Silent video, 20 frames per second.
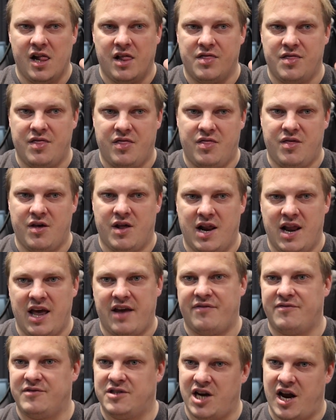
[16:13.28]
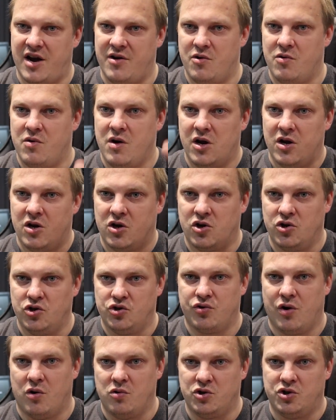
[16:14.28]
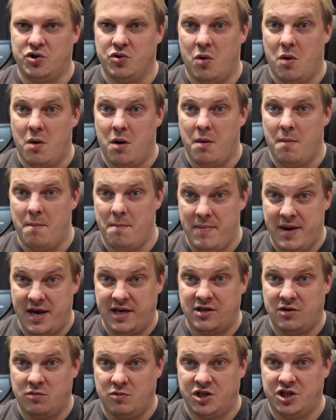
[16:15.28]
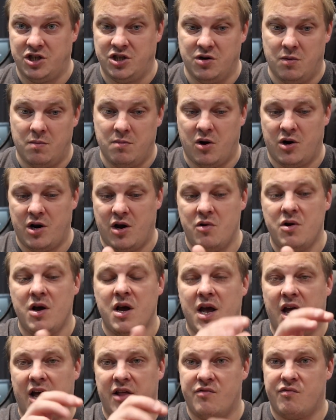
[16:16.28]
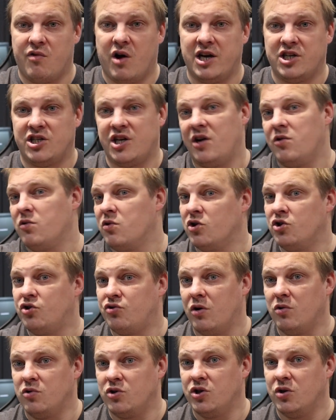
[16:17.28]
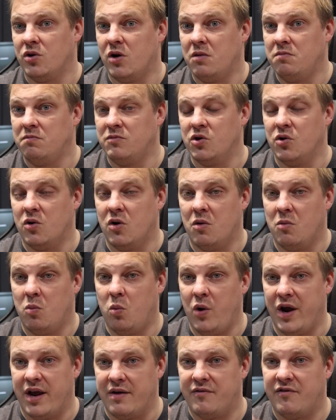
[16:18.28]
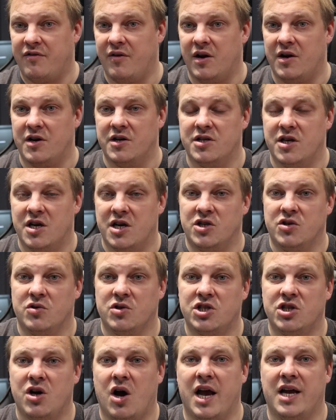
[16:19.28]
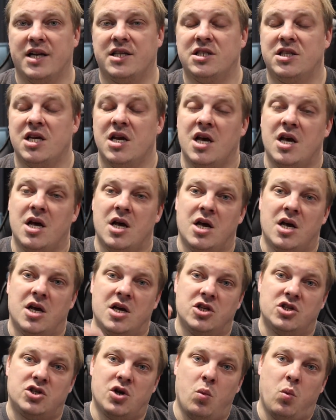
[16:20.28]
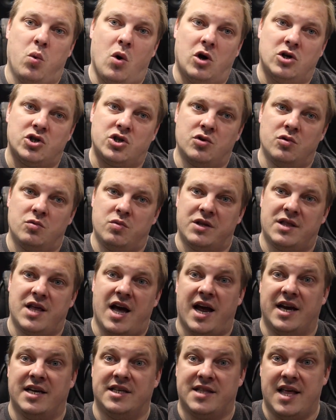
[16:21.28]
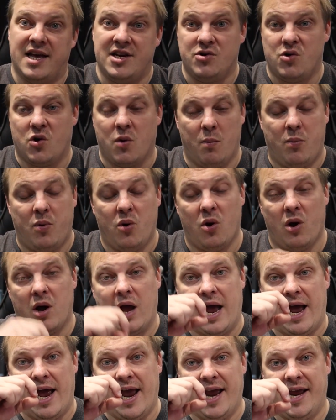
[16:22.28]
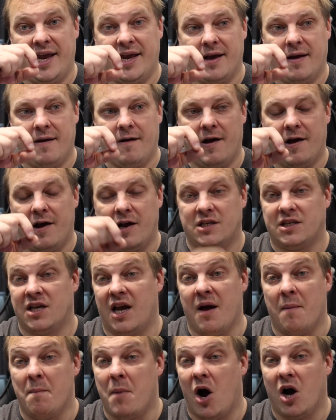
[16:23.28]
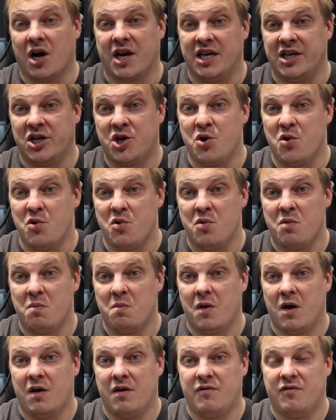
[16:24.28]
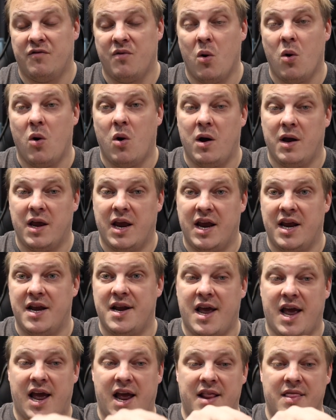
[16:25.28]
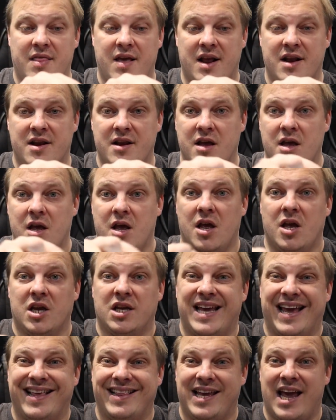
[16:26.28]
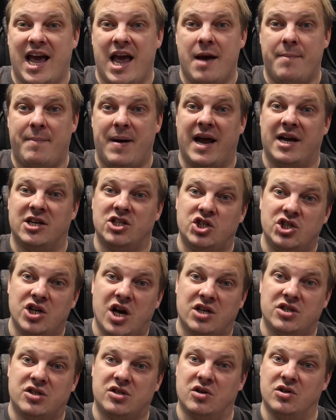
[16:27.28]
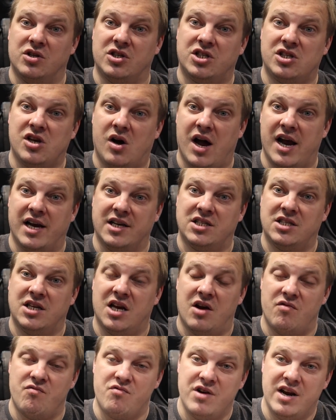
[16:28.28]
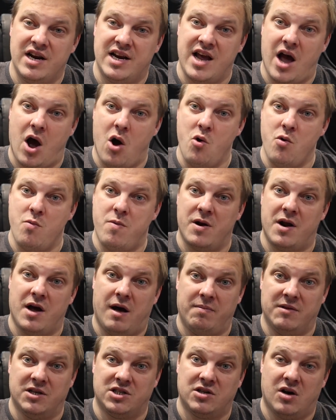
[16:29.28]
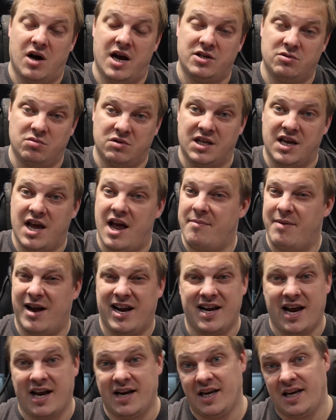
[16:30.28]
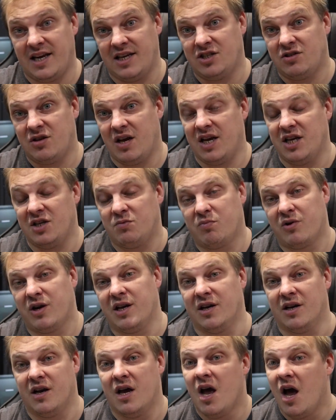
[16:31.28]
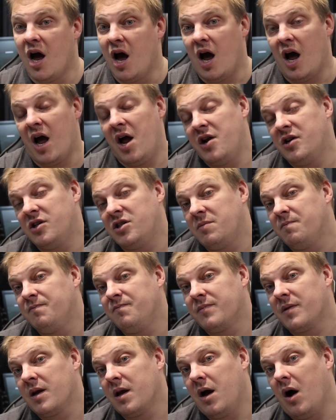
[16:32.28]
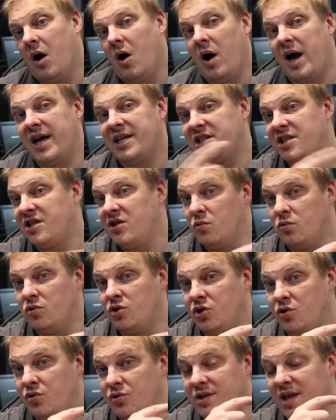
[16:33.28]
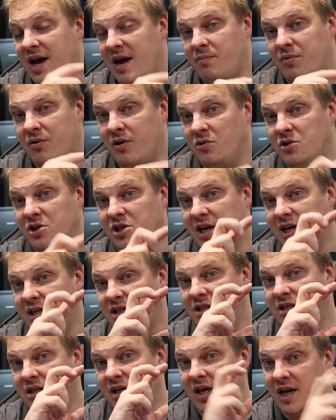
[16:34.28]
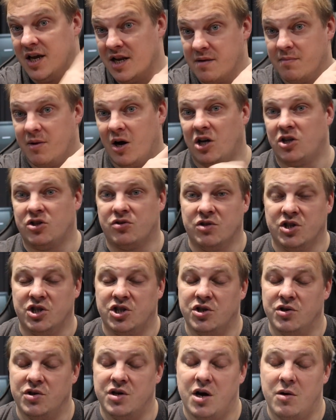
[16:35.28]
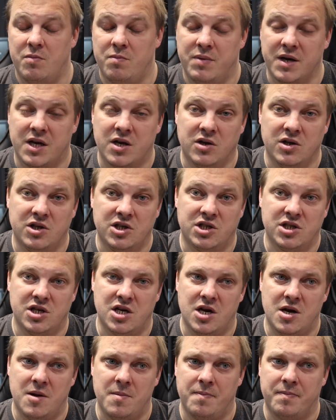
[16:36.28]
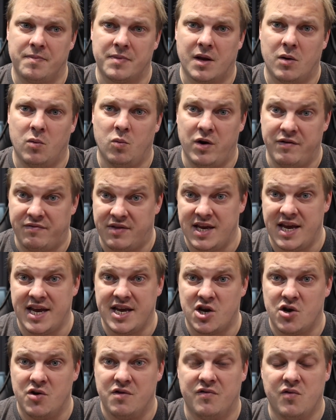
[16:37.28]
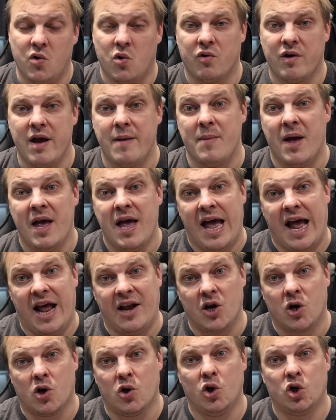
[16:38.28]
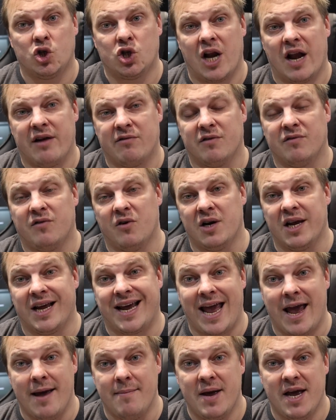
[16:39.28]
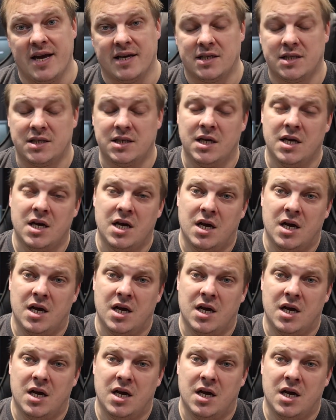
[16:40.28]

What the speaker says: the left channel controls your mid, which is your mono, and the right channel controls your width and your sides. So what's good with that is then you can put a say a Marg EQ4 in, and then get the airband just on the sides and really open up the sides with the airband, and it is brilliant. And I still use that process in the mastering studio because with the EQ4M and the Kush Clariphonic MS,